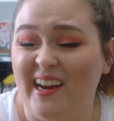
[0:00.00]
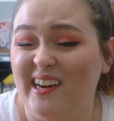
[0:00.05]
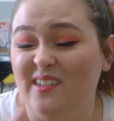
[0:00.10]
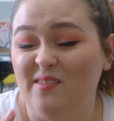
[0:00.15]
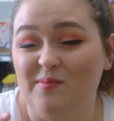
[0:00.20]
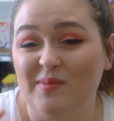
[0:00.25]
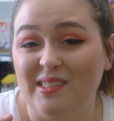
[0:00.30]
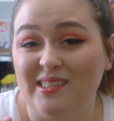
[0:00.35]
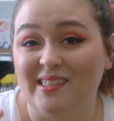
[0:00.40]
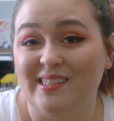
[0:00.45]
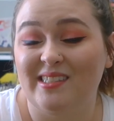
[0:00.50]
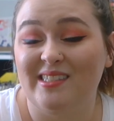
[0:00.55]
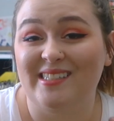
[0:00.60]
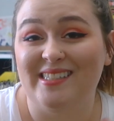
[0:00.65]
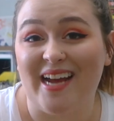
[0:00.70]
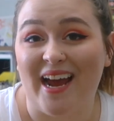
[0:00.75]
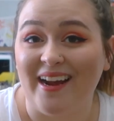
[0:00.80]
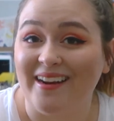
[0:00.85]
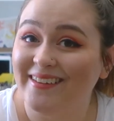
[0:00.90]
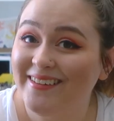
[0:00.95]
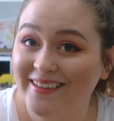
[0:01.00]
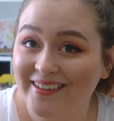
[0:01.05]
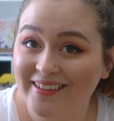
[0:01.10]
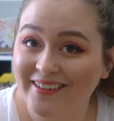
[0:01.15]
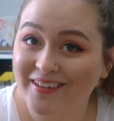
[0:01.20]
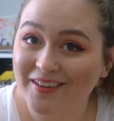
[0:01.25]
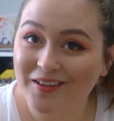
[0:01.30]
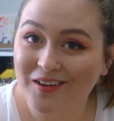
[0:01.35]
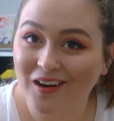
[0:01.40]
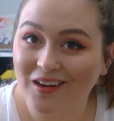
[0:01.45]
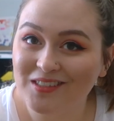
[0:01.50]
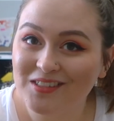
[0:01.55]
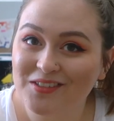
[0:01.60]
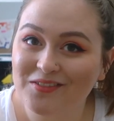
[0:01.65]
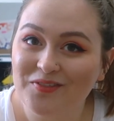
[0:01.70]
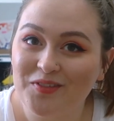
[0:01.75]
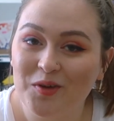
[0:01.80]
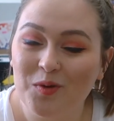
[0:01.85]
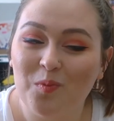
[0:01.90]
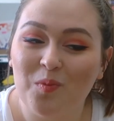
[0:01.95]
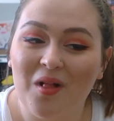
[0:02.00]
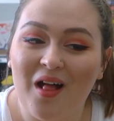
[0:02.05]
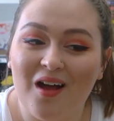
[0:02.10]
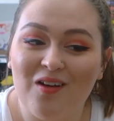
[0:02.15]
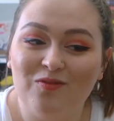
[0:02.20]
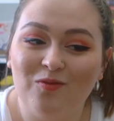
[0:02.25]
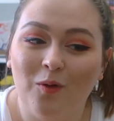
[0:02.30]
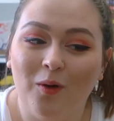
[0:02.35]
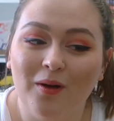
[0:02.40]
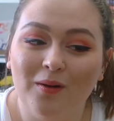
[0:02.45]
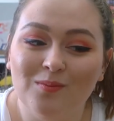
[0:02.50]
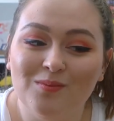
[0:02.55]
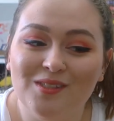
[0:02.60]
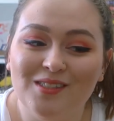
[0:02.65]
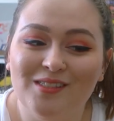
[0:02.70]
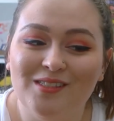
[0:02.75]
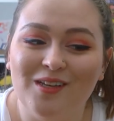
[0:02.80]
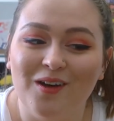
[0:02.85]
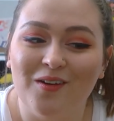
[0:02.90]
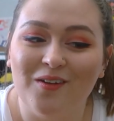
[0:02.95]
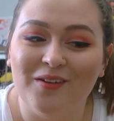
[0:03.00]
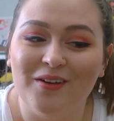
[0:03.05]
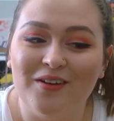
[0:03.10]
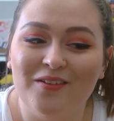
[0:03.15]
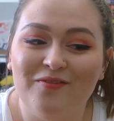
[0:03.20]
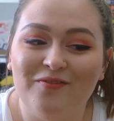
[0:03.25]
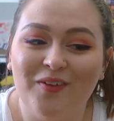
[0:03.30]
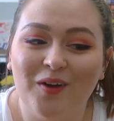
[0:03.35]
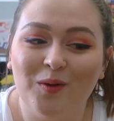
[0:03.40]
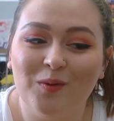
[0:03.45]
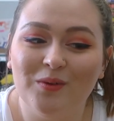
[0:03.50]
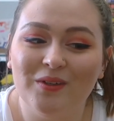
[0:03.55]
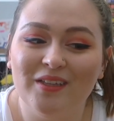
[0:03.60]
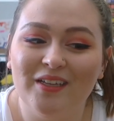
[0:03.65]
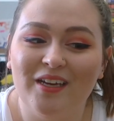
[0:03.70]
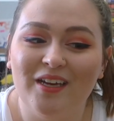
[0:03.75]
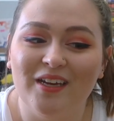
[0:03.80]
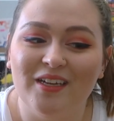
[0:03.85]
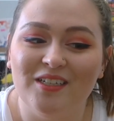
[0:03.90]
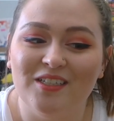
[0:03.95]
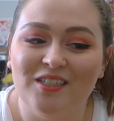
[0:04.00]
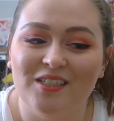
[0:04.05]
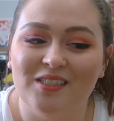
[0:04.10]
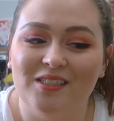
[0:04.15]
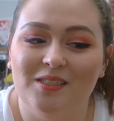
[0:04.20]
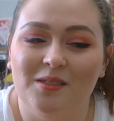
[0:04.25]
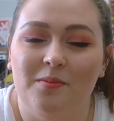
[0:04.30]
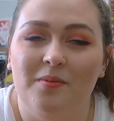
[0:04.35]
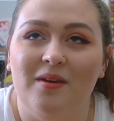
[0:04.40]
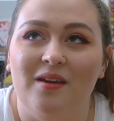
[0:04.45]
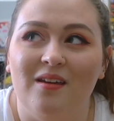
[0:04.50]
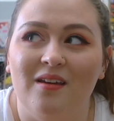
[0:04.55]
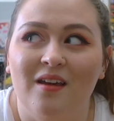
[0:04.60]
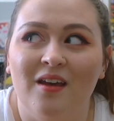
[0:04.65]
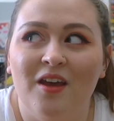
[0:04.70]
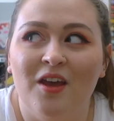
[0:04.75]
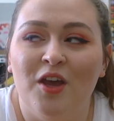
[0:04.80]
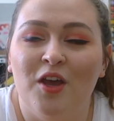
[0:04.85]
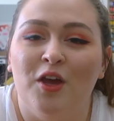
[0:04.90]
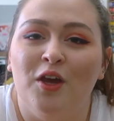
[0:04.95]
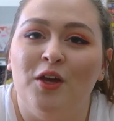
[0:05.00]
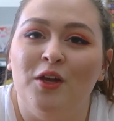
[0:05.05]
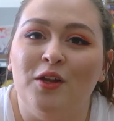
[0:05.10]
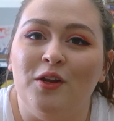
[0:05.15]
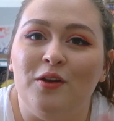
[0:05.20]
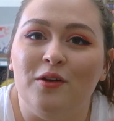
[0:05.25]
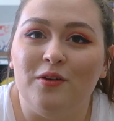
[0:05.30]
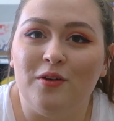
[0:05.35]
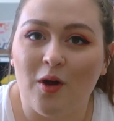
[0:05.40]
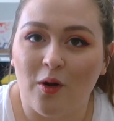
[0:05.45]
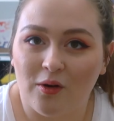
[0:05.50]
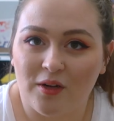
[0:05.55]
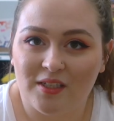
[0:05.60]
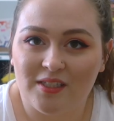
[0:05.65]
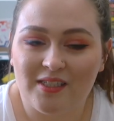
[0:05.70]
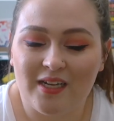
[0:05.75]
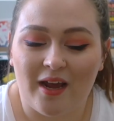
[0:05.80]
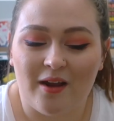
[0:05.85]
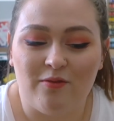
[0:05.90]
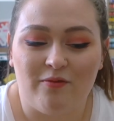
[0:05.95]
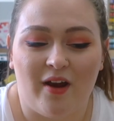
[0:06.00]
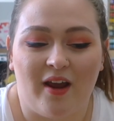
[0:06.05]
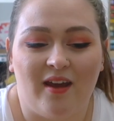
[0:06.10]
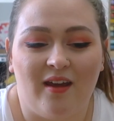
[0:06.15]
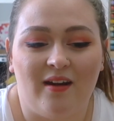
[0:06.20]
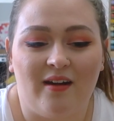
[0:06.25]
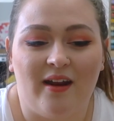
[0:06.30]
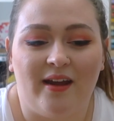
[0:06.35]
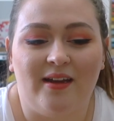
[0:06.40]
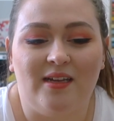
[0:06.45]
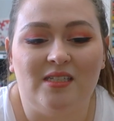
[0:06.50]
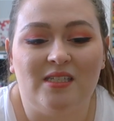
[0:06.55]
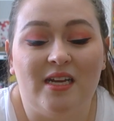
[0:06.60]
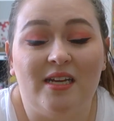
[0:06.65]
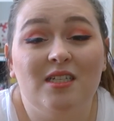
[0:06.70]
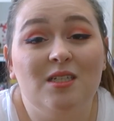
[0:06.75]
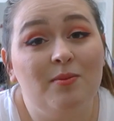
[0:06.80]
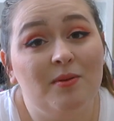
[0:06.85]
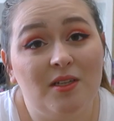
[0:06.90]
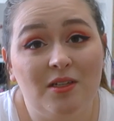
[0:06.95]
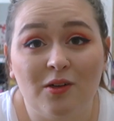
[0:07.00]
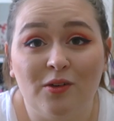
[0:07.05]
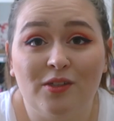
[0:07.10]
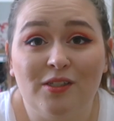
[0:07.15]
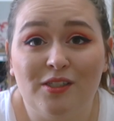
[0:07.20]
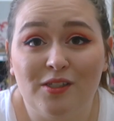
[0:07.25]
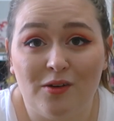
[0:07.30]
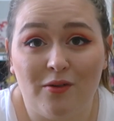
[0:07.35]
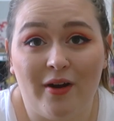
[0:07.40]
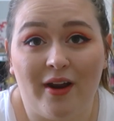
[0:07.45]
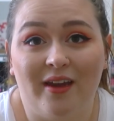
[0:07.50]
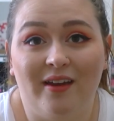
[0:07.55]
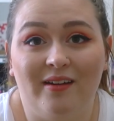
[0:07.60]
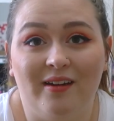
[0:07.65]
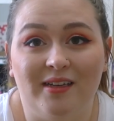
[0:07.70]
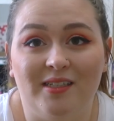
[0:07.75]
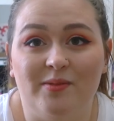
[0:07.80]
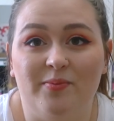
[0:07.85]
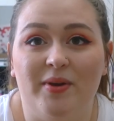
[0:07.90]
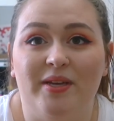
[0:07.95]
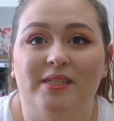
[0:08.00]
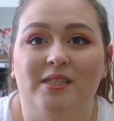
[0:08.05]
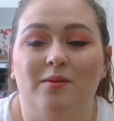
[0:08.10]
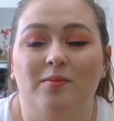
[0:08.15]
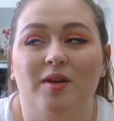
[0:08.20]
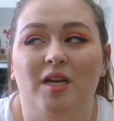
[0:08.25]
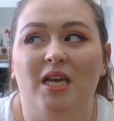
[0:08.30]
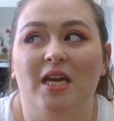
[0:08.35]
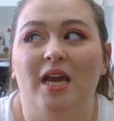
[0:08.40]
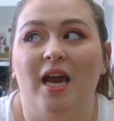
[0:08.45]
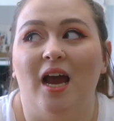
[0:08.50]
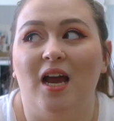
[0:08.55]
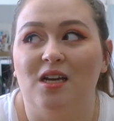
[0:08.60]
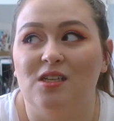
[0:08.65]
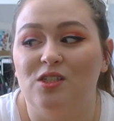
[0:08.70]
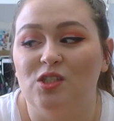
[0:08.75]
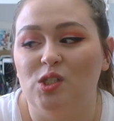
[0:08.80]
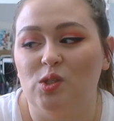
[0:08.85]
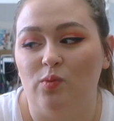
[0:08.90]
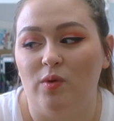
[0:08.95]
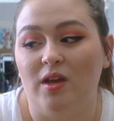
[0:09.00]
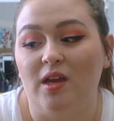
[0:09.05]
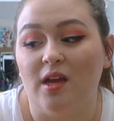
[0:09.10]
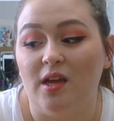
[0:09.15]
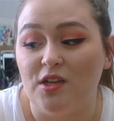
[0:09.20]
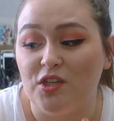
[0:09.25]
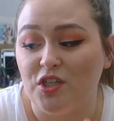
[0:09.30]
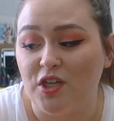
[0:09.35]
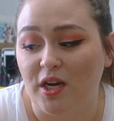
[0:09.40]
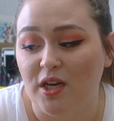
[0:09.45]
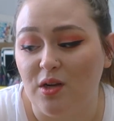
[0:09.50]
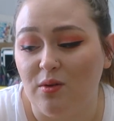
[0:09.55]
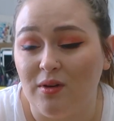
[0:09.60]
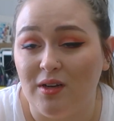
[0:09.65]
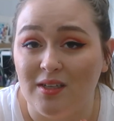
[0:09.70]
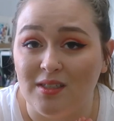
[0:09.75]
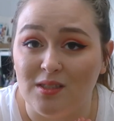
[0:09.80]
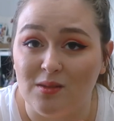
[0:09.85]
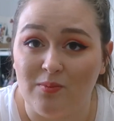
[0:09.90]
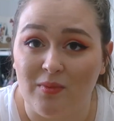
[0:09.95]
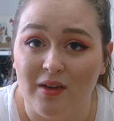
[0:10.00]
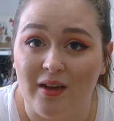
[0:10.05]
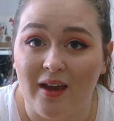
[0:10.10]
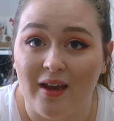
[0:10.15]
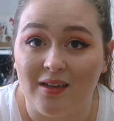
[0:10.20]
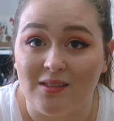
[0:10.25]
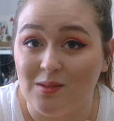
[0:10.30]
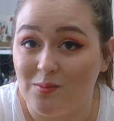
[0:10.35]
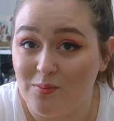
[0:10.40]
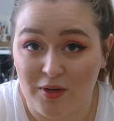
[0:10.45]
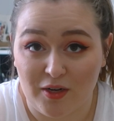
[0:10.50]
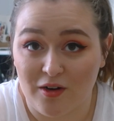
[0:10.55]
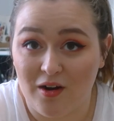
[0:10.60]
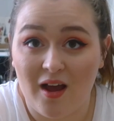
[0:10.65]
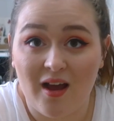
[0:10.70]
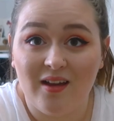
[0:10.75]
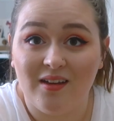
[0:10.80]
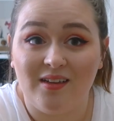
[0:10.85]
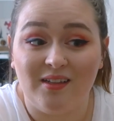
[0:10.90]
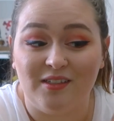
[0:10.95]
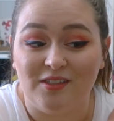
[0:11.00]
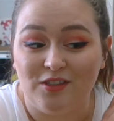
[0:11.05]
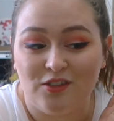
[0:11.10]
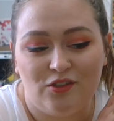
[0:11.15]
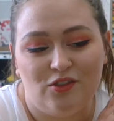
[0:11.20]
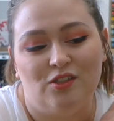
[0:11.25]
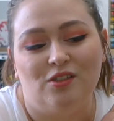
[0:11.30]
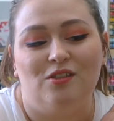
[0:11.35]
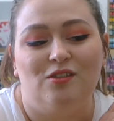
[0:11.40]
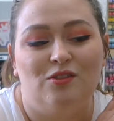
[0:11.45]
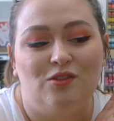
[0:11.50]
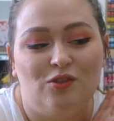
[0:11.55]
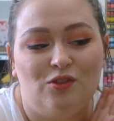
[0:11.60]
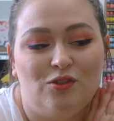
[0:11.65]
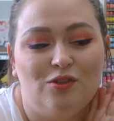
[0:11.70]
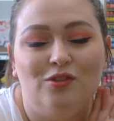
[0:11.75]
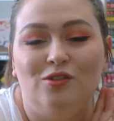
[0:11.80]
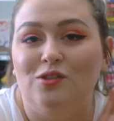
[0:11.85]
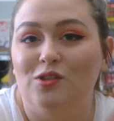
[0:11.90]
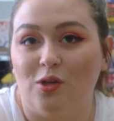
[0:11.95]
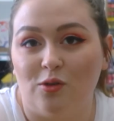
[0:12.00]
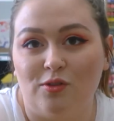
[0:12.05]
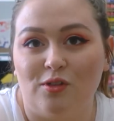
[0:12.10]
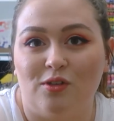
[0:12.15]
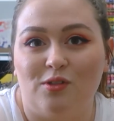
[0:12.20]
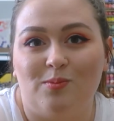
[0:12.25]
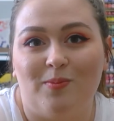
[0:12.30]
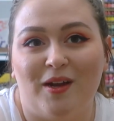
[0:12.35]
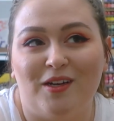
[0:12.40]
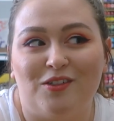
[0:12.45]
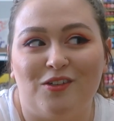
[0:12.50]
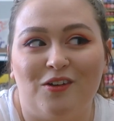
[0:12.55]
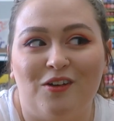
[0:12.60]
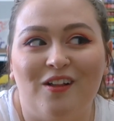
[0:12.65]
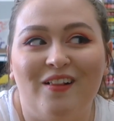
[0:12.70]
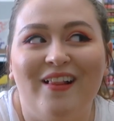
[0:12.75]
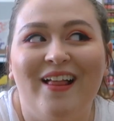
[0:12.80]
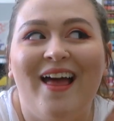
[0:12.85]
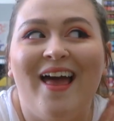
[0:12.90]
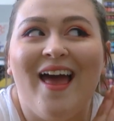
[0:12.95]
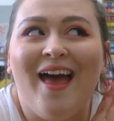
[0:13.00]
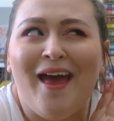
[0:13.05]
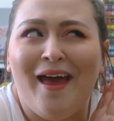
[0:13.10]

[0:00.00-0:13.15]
kind of been stagnating across a few platforms. So it felt really good just to be noticed and recognized, and to be noticed and recognized by somebody as sweet and genuine as Mira is just so special.